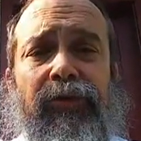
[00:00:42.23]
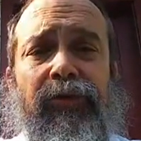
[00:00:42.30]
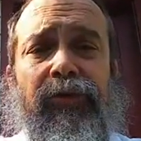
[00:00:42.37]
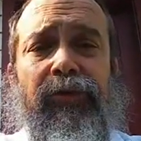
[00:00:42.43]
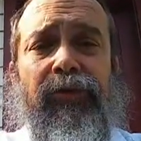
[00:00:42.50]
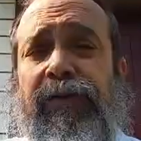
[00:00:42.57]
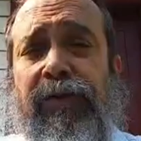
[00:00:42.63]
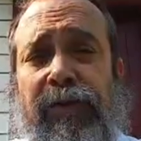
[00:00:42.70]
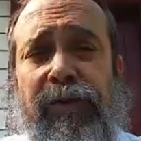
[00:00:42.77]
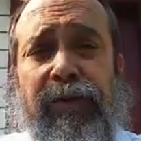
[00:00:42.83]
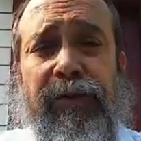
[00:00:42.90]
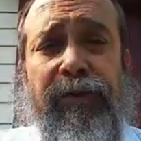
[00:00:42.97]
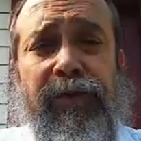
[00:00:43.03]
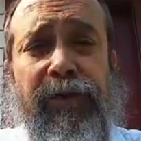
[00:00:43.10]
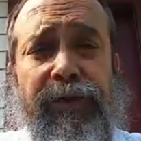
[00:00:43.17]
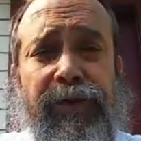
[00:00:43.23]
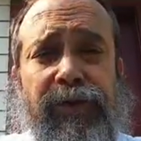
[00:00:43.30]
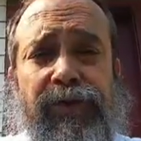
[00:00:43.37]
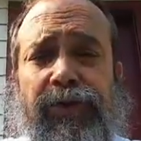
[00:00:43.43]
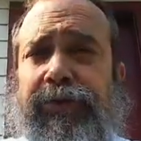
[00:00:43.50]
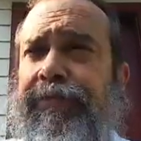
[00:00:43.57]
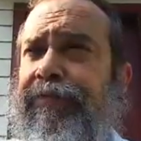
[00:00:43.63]
just for the
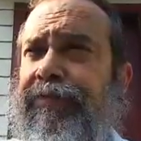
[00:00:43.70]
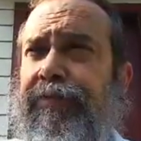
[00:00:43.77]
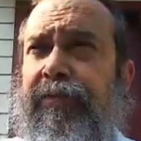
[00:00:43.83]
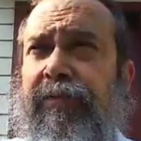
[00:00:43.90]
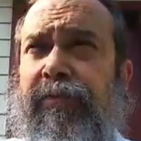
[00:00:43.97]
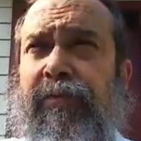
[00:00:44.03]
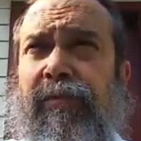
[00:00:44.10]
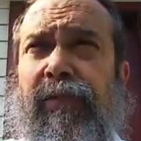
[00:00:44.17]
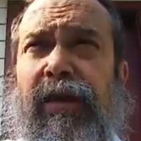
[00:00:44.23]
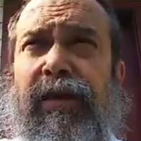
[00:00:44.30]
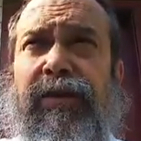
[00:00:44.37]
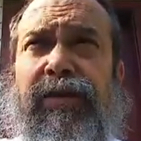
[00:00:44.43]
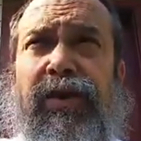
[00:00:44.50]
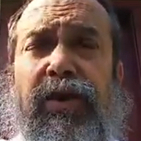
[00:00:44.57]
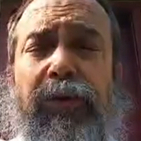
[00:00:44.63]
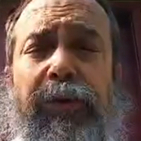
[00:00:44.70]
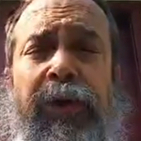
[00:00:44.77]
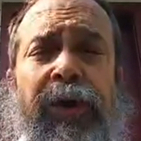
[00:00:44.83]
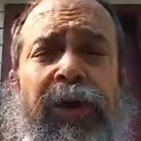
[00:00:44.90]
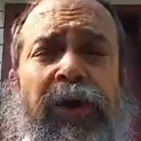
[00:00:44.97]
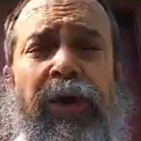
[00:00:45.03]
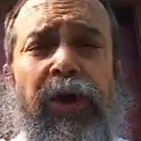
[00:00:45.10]
future. So
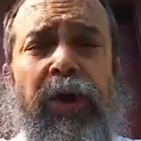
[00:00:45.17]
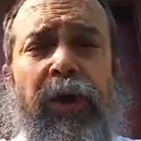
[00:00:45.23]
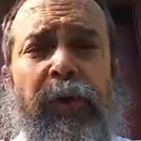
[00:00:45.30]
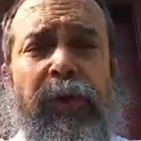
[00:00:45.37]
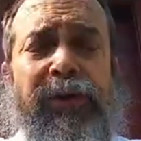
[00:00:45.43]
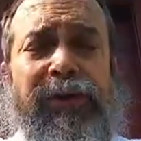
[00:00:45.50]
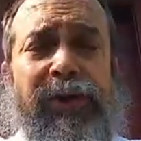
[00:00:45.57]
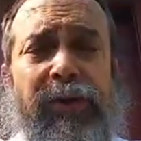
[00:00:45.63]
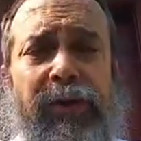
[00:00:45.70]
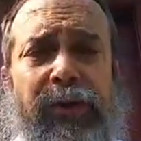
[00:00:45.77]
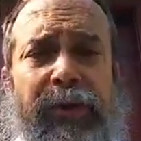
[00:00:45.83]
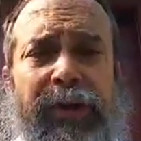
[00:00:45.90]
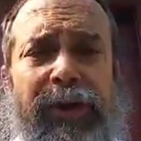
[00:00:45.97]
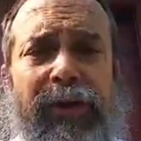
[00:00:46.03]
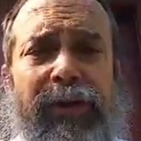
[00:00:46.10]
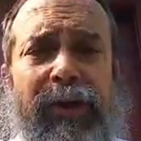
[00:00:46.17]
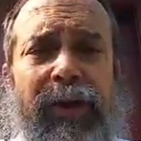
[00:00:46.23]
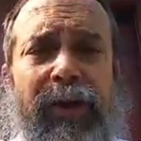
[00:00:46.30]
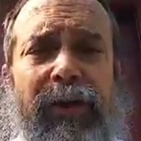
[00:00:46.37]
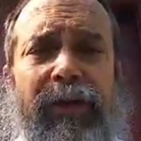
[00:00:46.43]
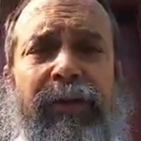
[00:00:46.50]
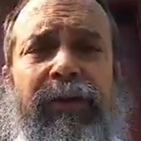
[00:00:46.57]
we're zeroing in
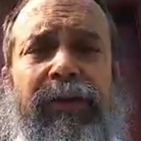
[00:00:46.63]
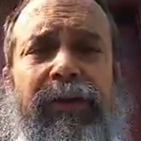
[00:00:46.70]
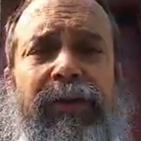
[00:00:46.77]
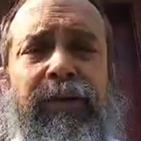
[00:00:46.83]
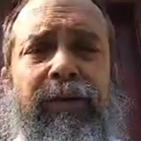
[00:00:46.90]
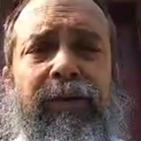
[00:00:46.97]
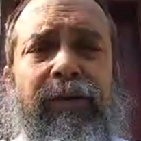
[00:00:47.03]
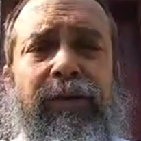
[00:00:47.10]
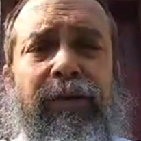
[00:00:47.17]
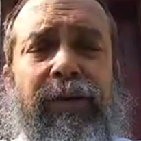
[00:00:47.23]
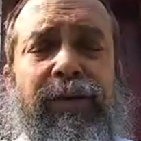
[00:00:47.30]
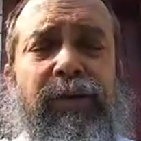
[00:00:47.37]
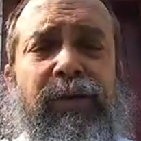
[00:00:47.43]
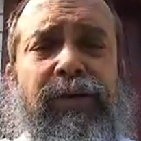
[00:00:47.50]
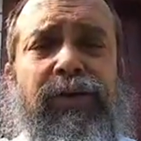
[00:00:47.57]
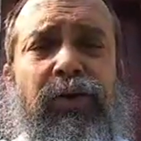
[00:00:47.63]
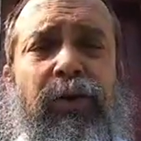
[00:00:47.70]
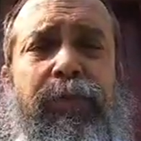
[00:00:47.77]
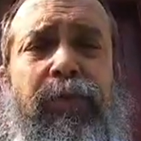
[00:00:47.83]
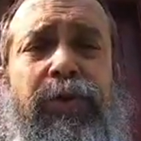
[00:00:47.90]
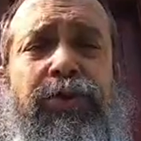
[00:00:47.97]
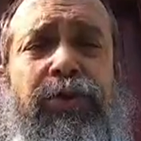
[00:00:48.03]
now in this week's Torah
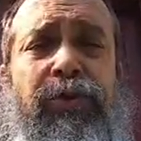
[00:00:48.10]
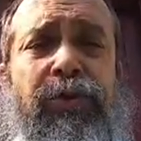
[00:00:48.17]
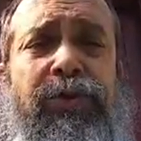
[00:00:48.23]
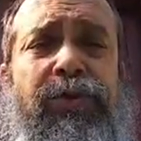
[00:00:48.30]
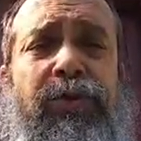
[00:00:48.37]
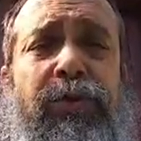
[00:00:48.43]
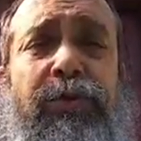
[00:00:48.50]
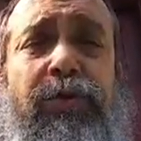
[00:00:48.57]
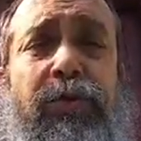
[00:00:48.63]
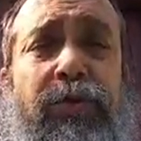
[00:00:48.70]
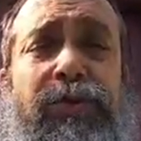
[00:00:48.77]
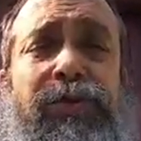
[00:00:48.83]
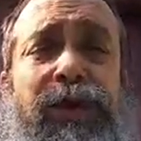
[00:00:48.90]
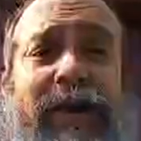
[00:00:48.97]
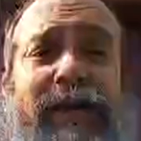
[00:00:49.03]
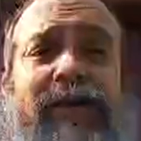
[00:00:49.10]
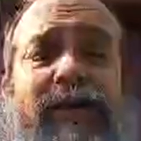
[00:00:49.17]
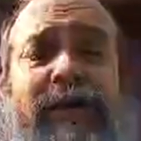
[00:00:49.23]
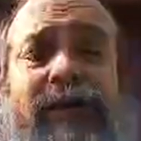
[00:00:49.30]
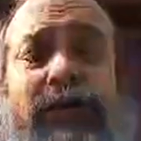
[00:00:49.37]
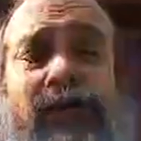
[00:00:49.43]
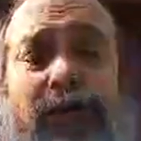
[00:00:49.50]
portion, also towards the end of
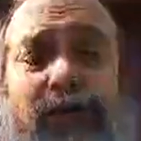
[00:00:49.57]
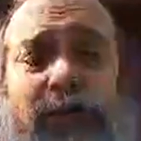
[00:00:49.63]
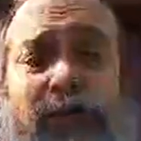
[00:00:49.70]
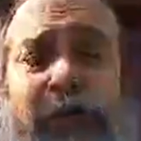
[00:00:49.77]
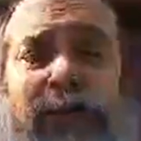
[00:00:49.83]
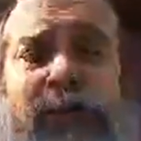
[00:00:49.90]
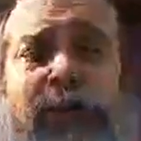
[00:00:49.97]
the journey,